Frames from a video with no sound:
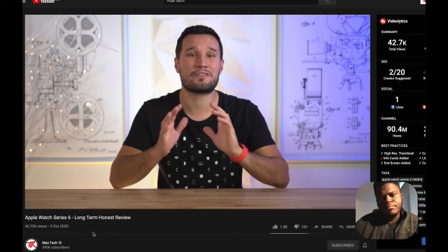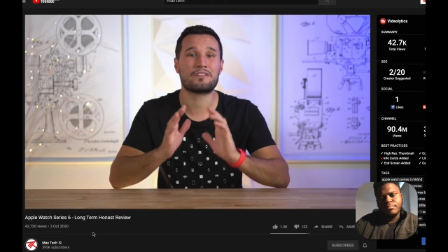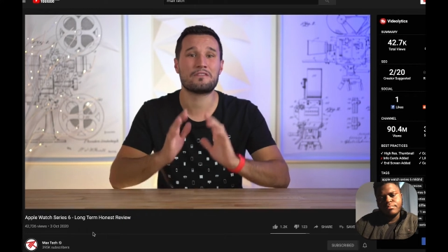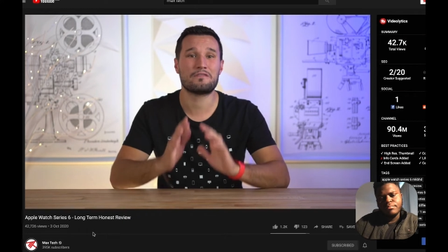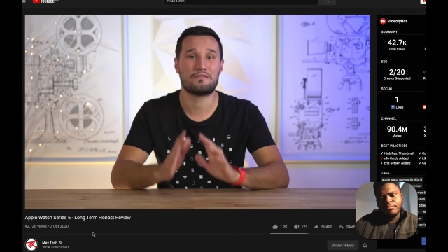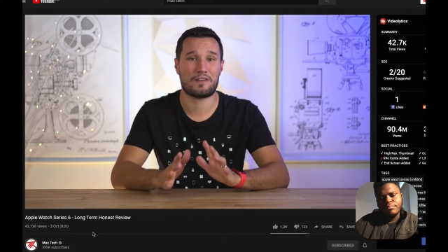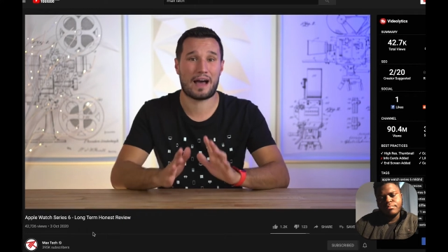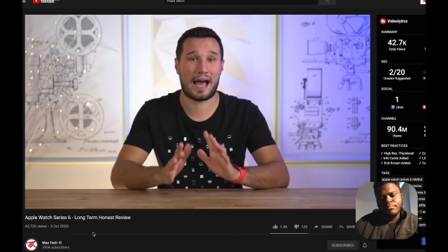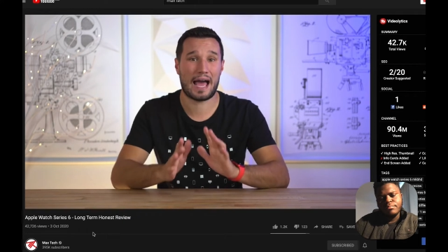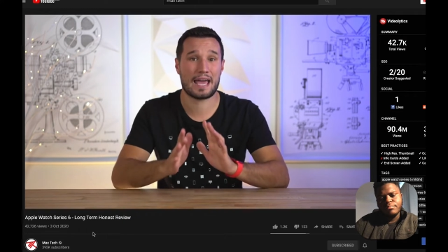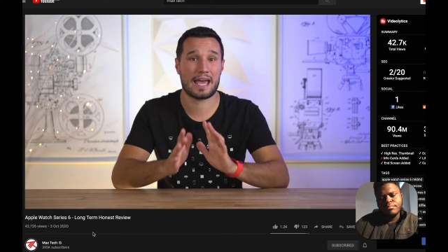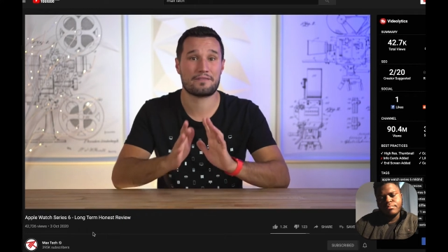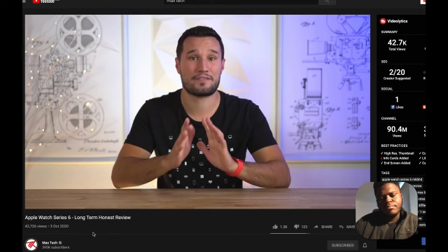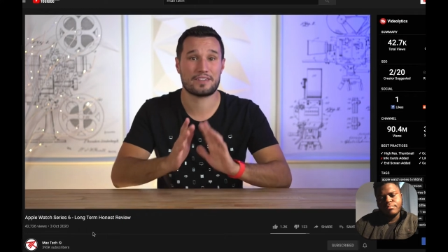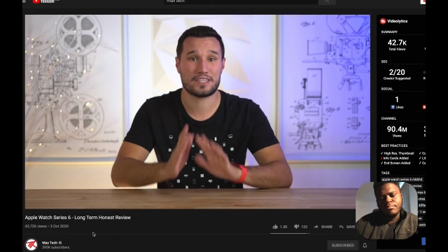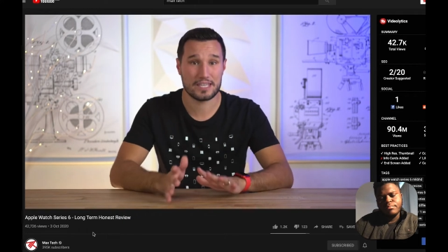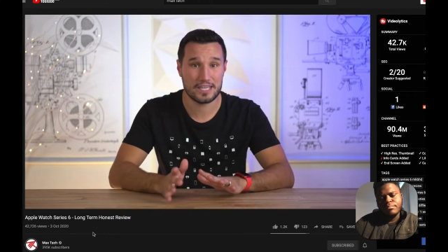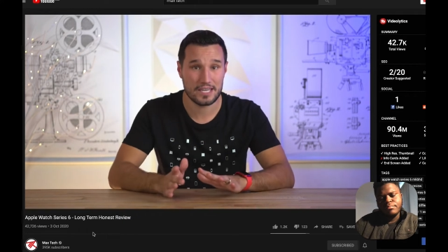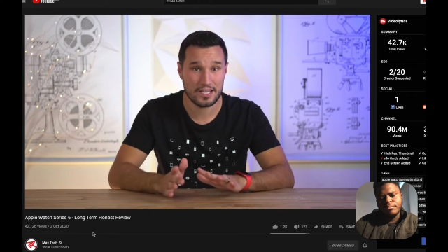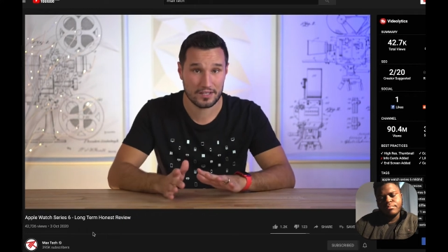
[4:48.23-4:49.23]
5
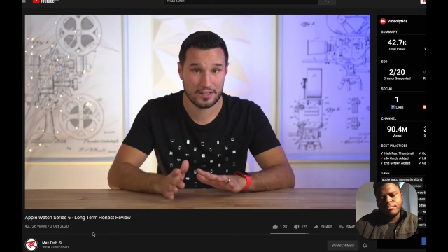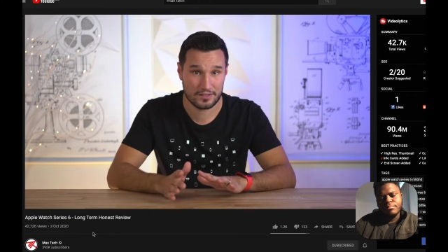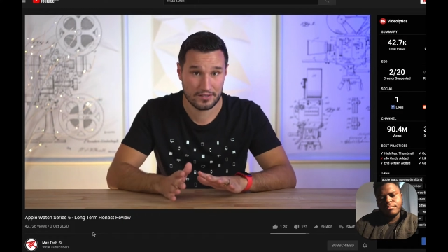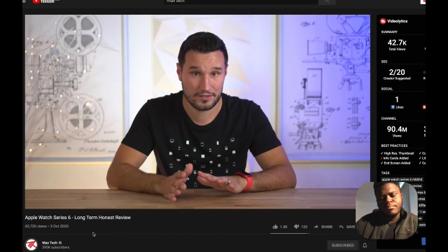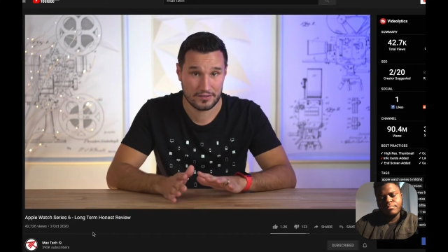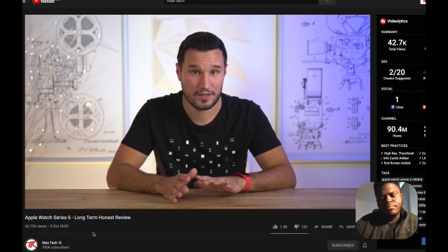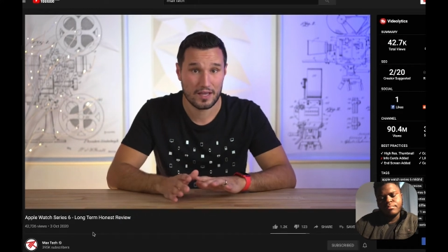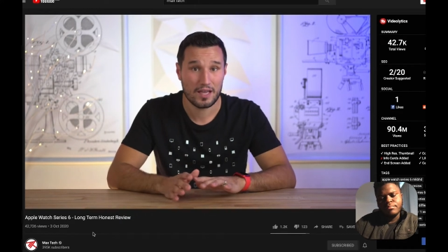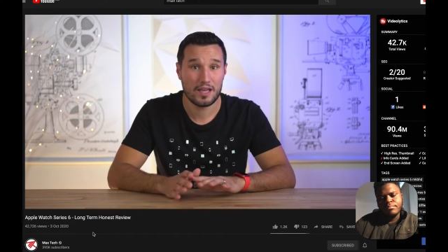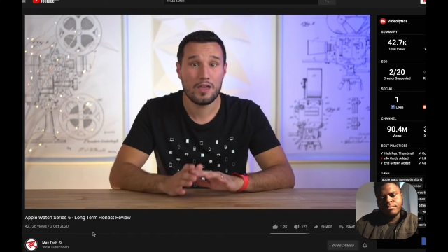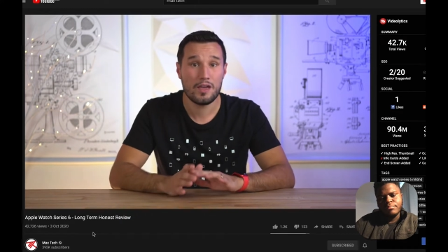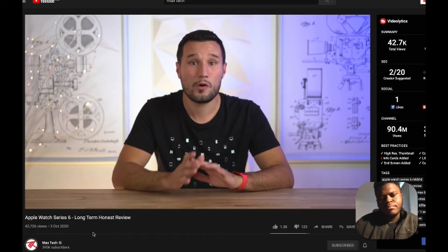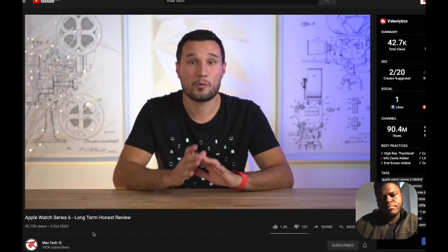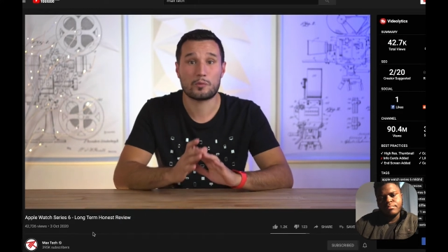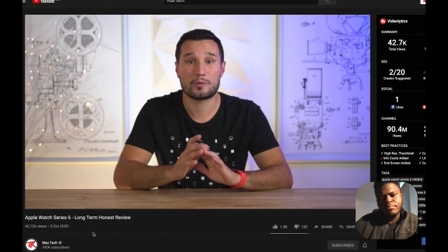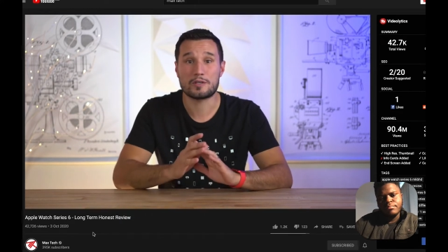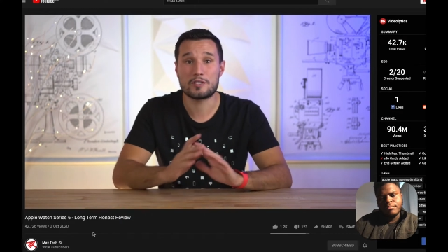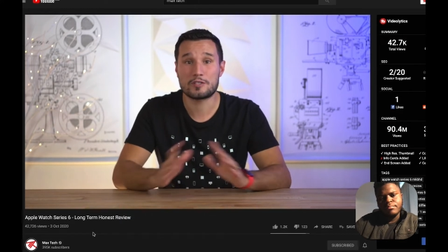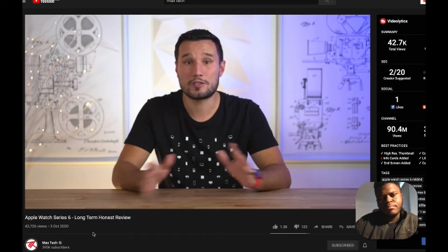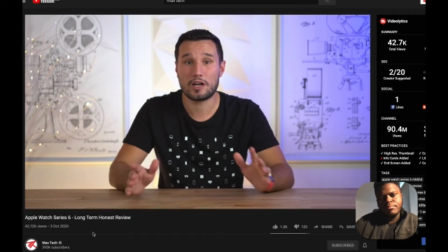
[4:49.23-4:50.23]
years.
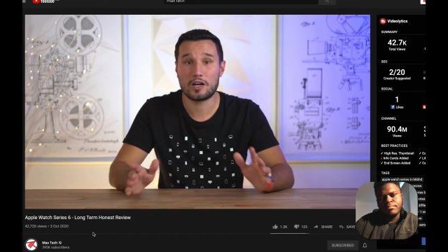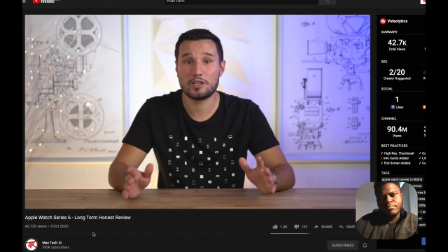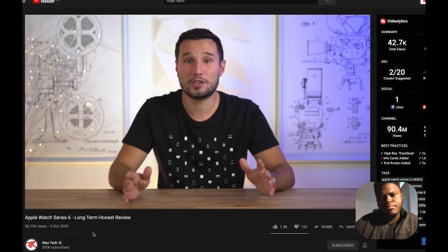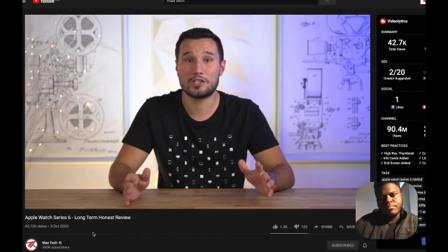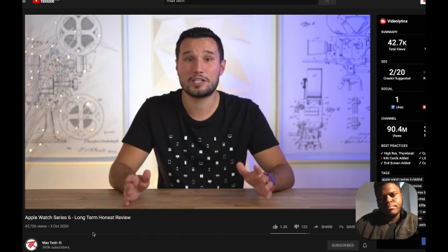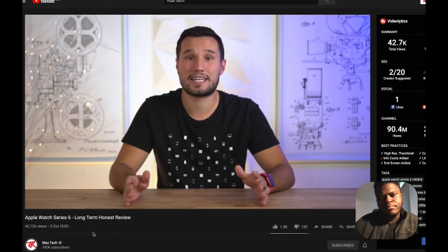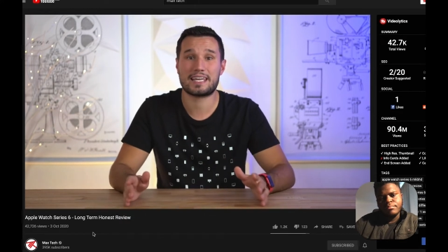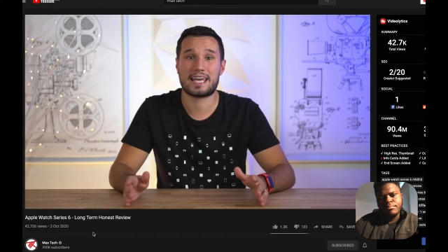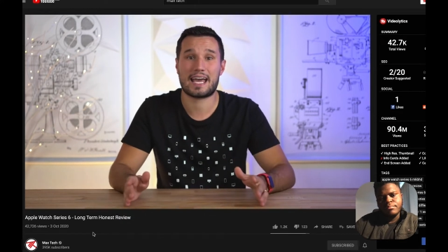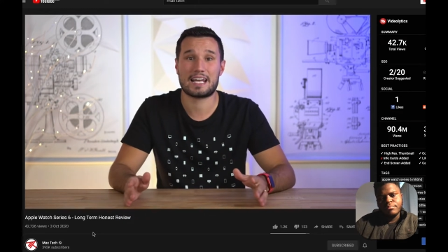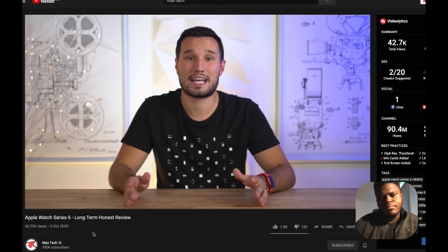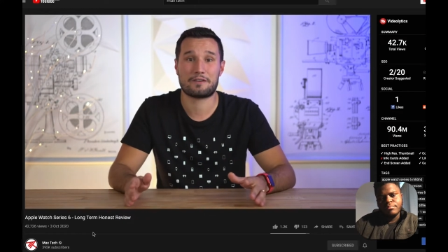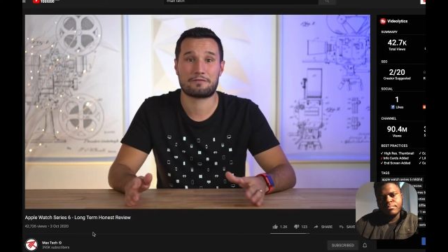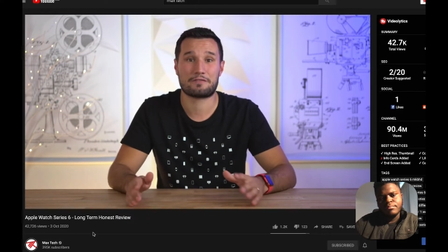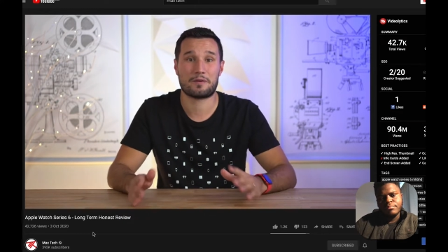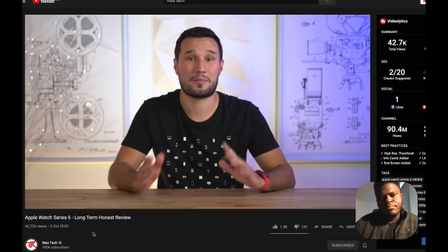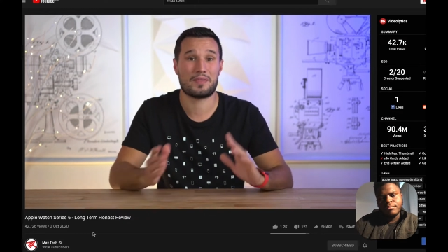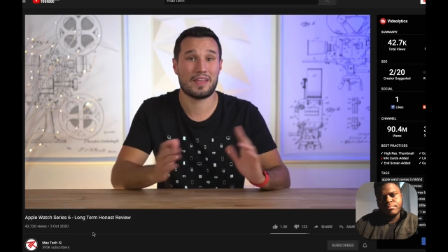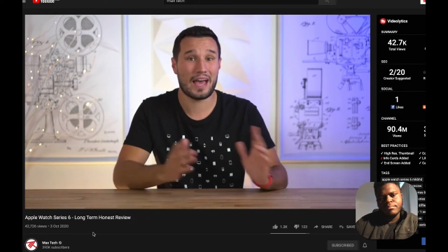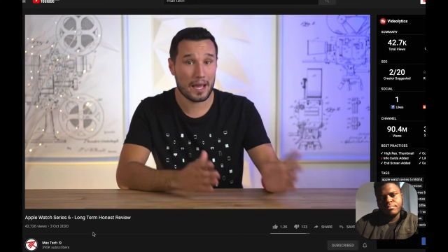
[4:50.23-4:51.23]
When you start looking at it
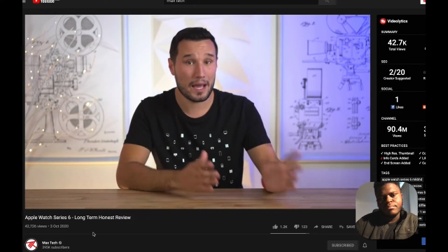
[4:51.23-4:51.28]
from that